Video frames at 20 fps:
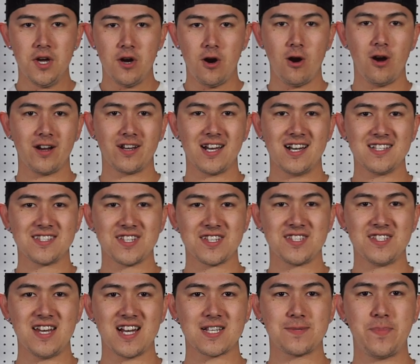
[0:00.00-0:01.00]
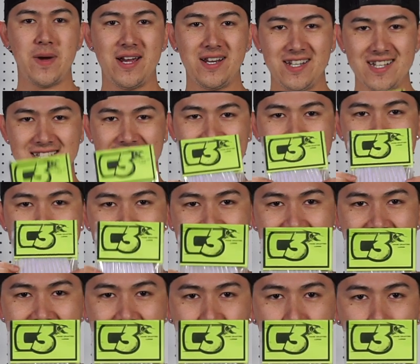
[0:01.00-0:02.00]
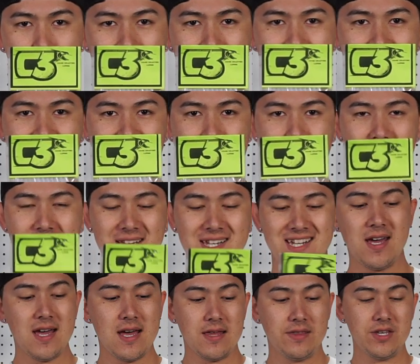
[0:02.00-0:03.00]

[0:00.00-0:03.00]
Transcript: All right, guys, this next bait is the C3 Ice Pick.